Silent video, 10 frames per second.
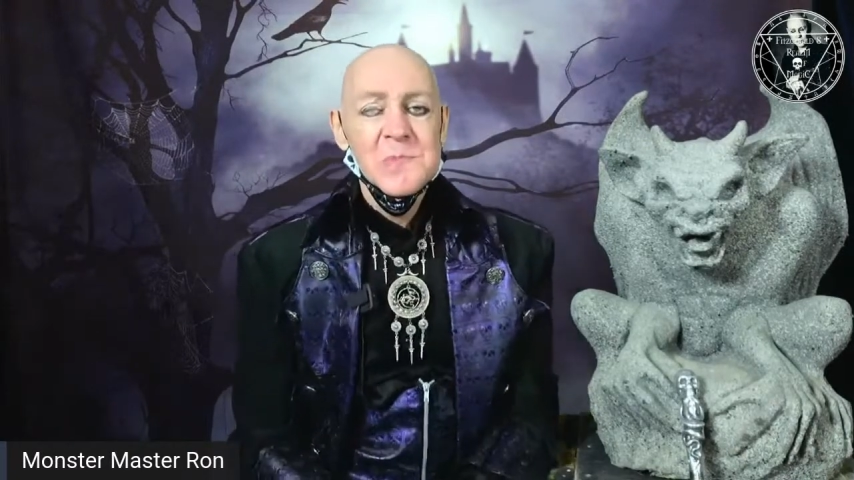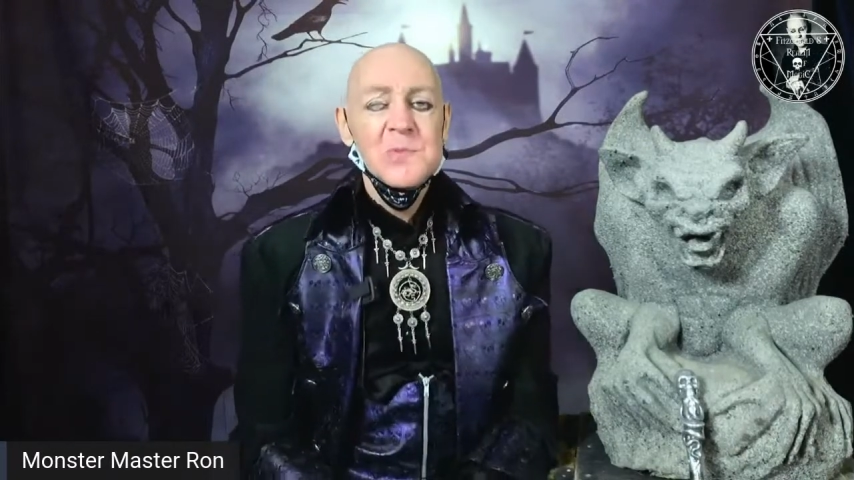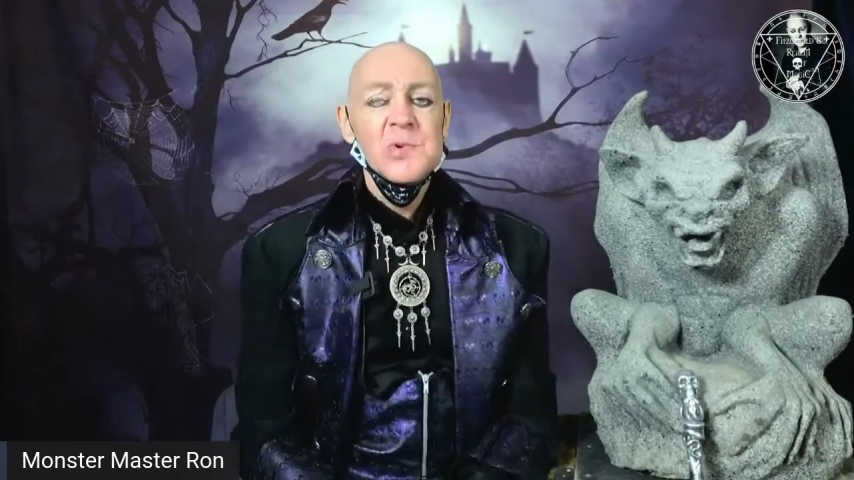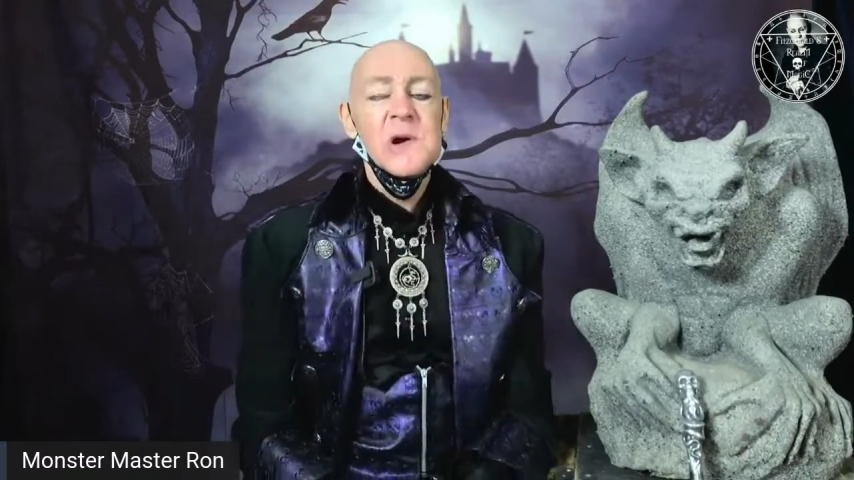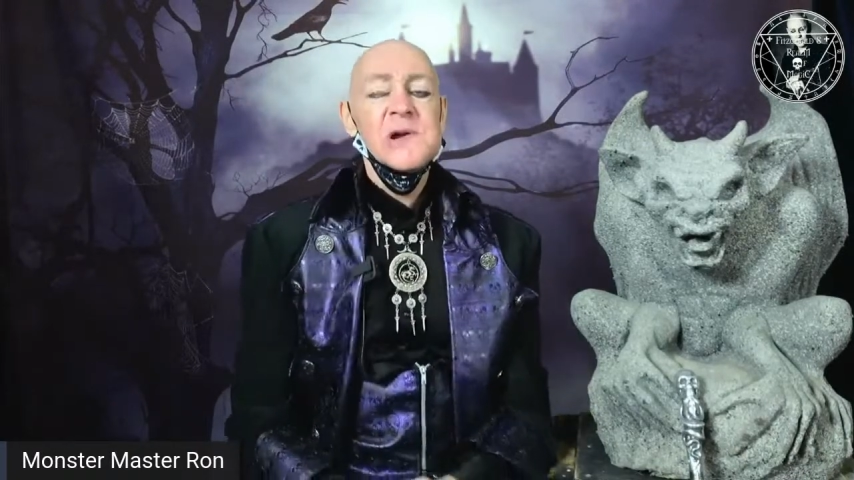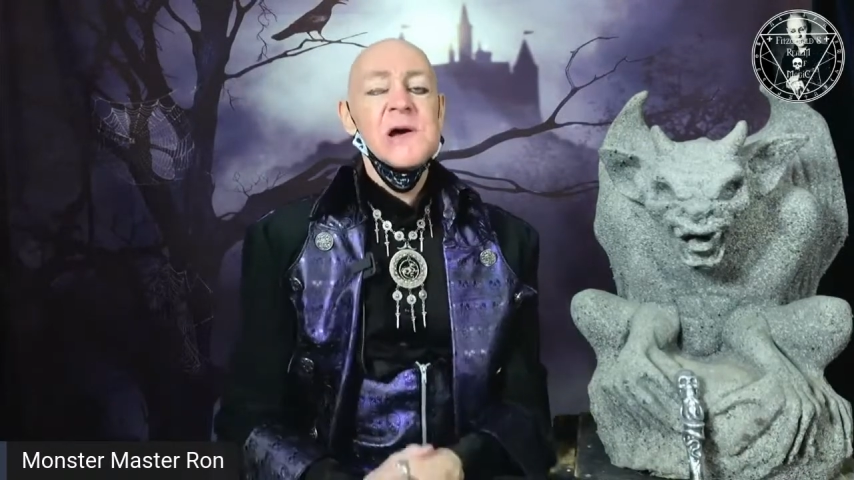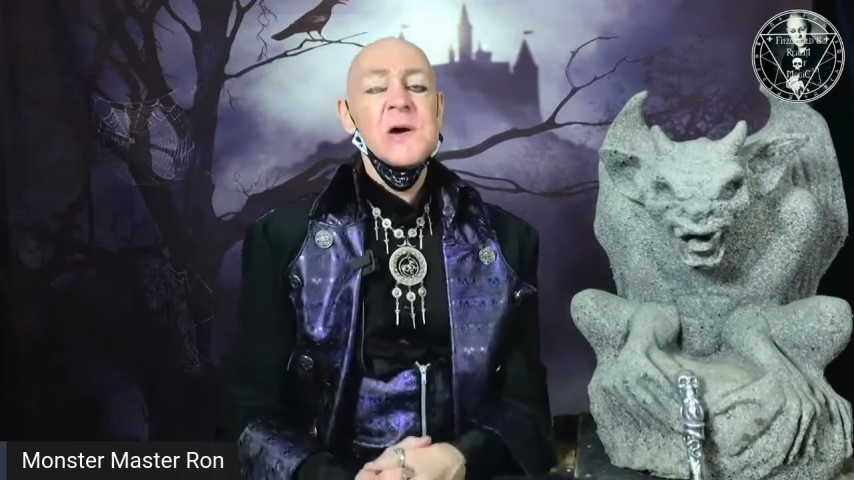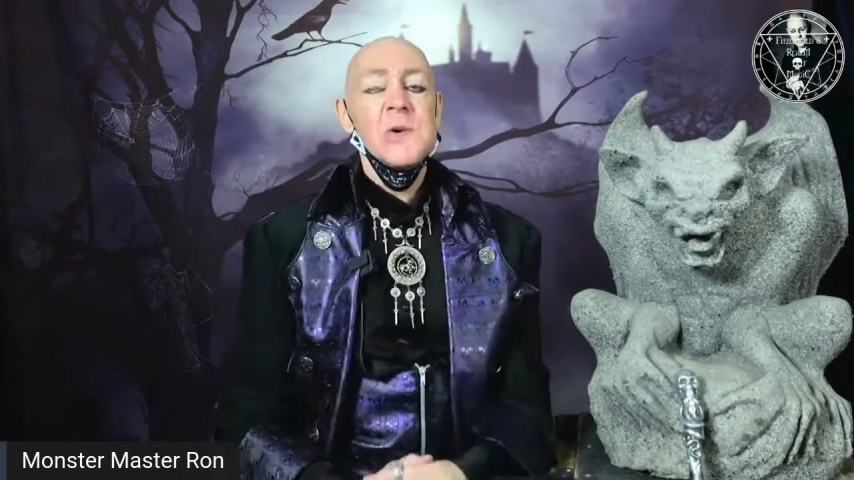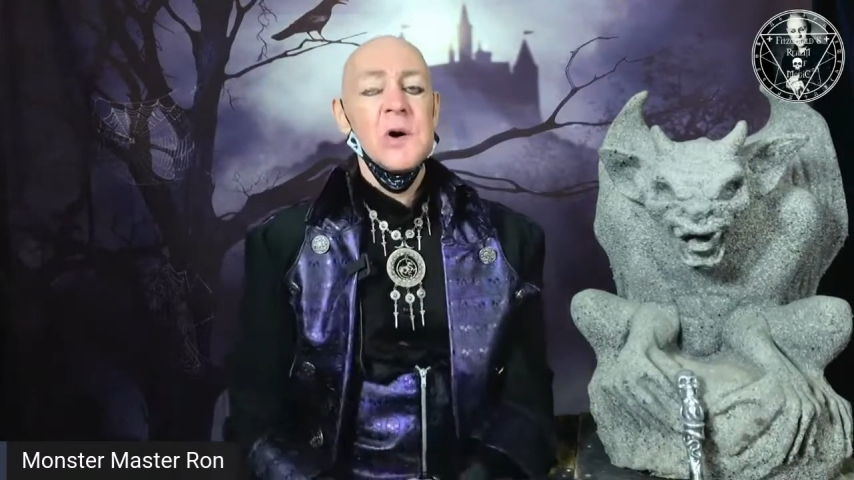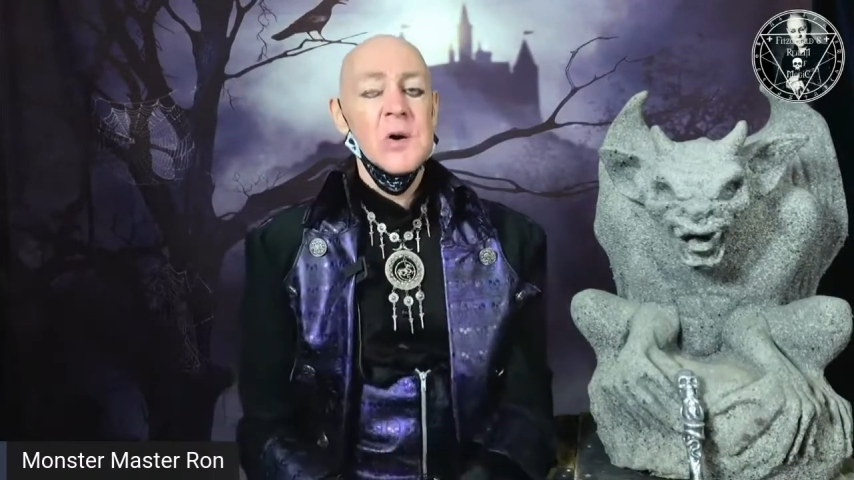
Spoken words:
For right now? All